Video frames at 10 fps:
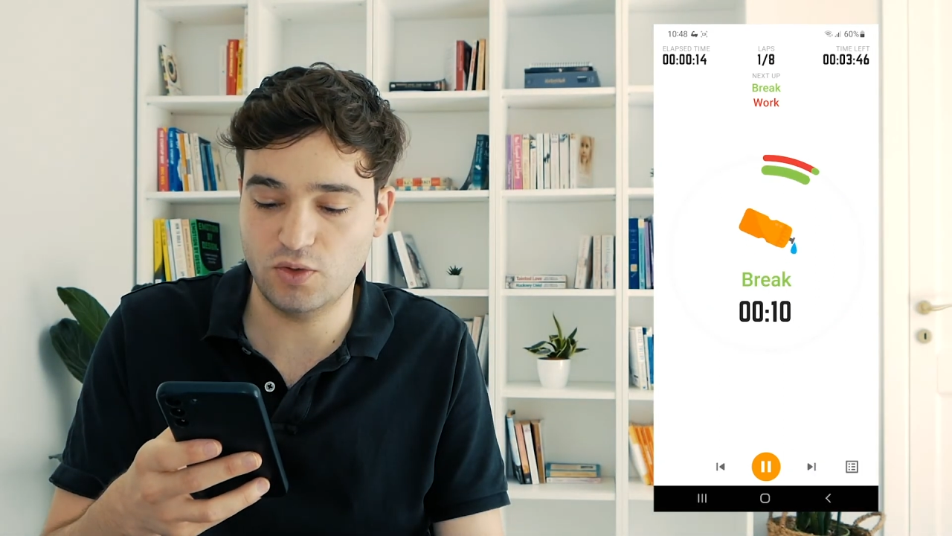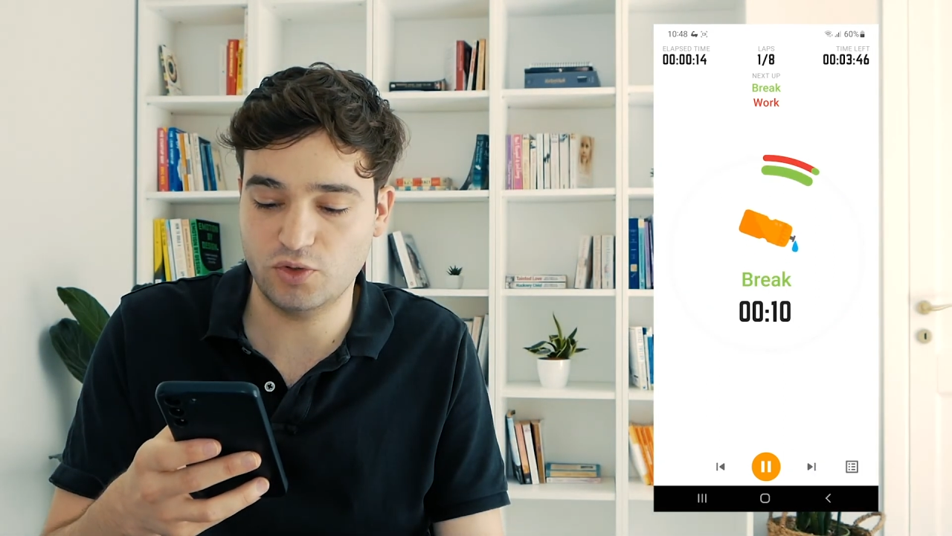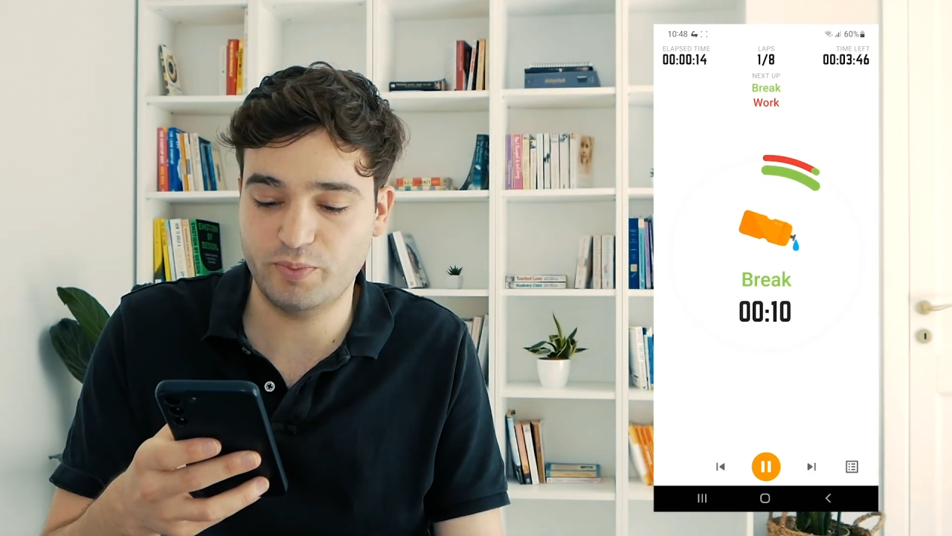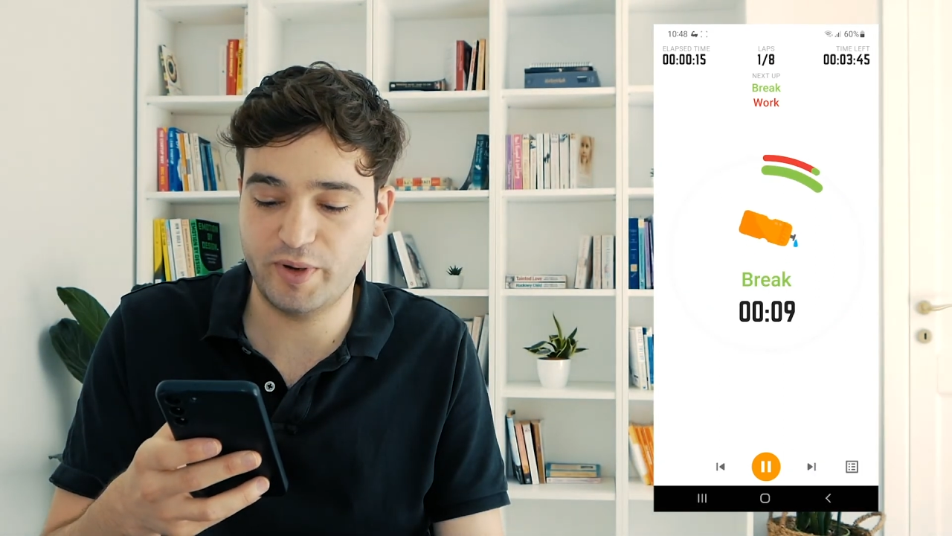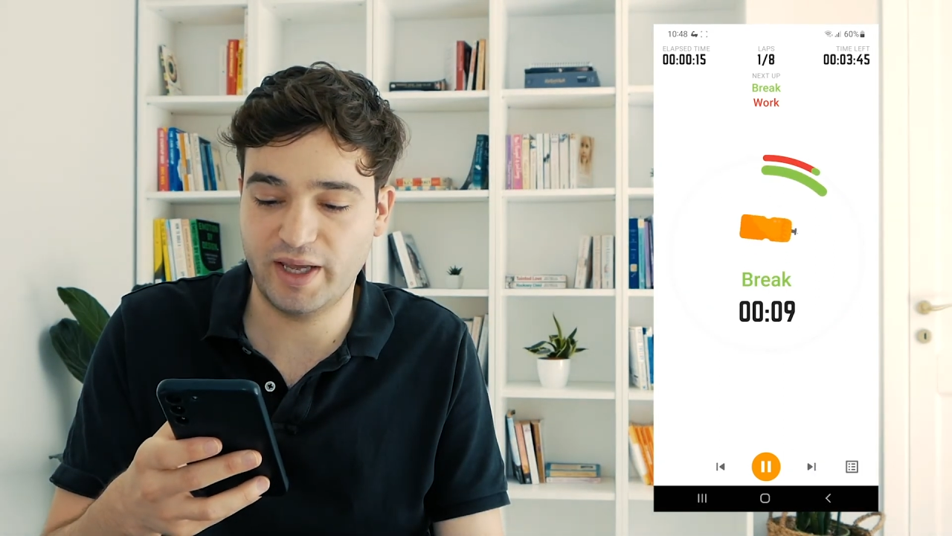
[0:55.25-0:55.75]
go
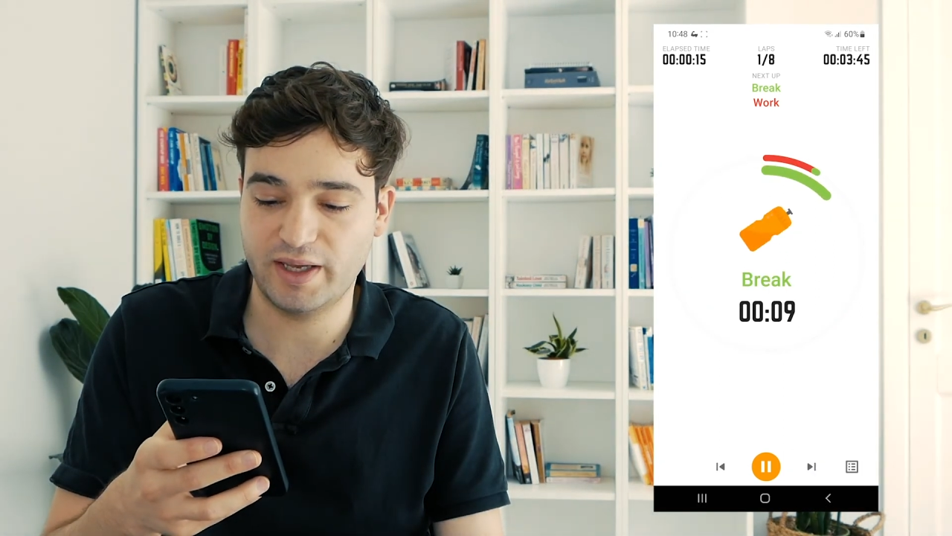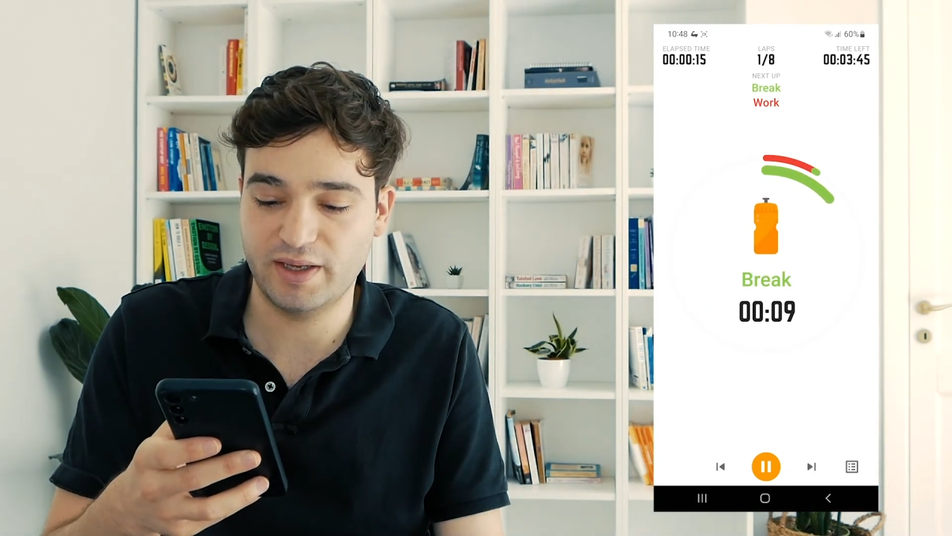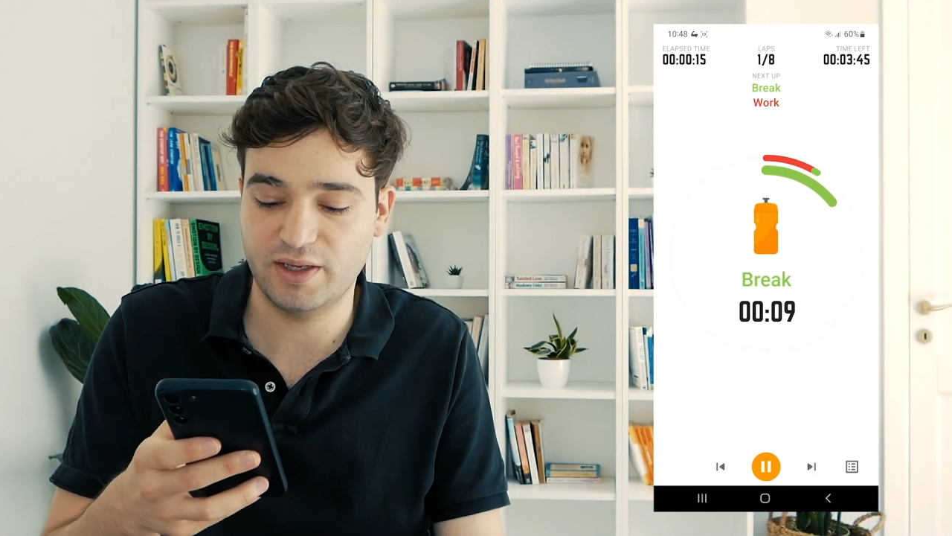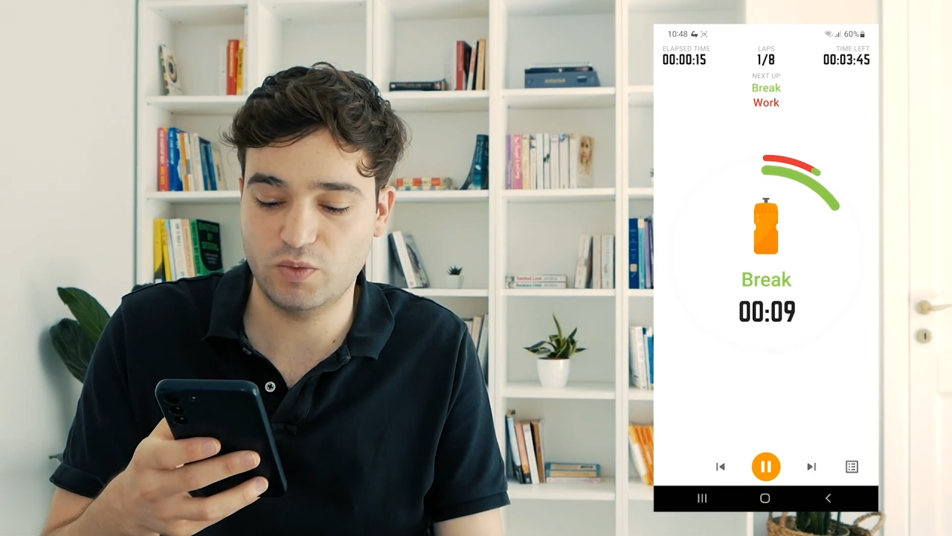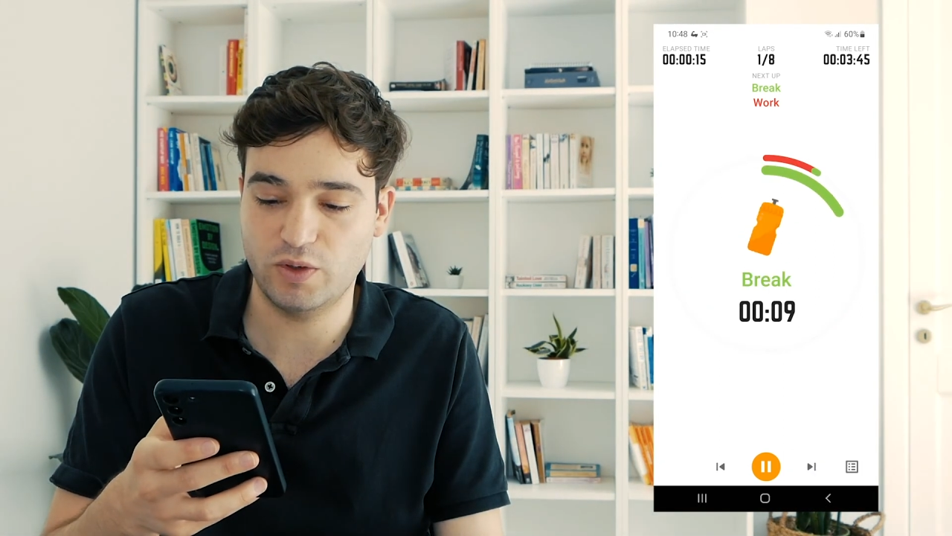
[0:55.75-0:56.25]
to
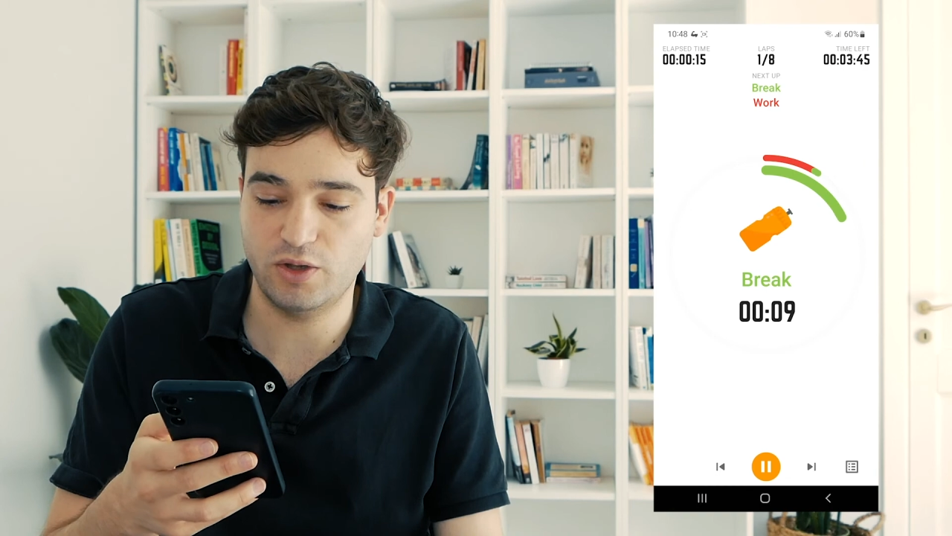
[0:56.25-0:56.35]
break, it will